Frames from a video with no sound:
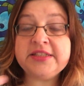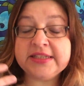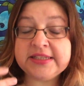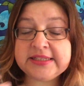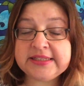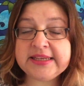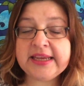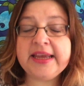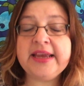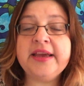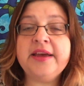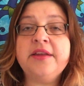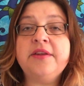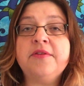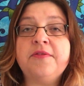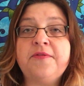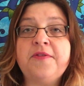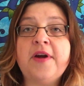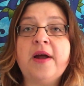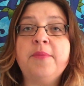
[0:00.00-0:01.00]
to see
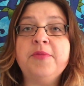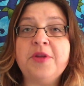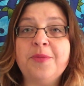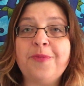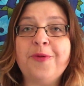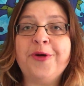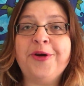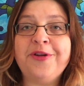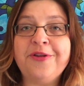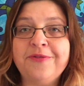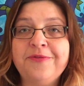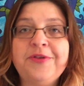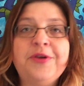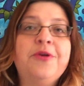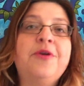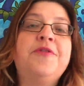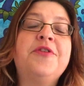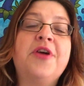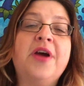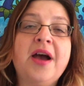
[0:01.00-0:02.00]
it from the point of
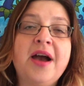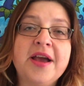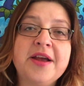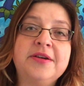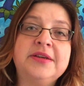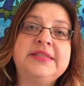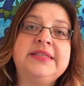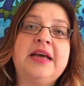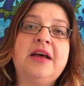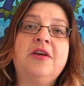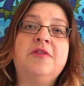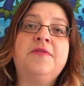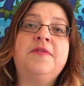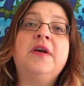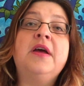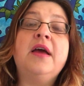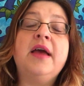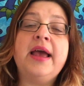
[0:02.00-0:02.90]
view of your higher self